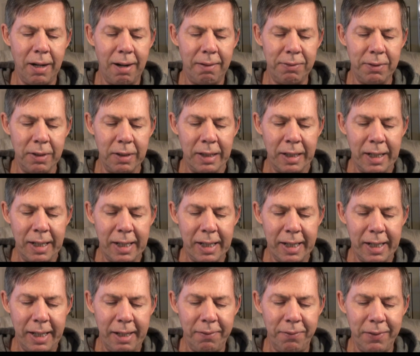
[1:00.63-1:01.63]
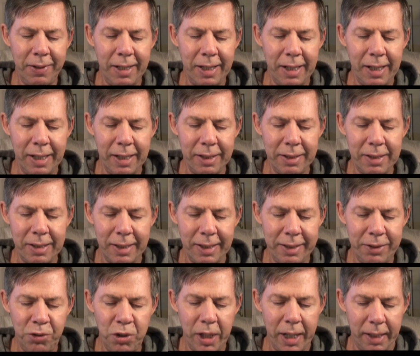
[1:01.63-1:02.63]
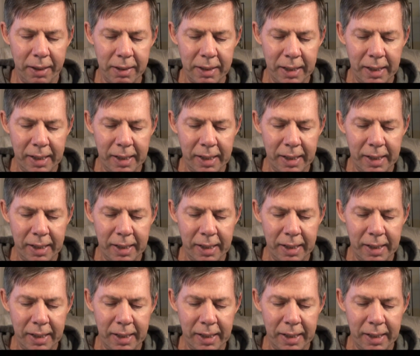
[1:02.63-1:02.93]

offer if it is legit.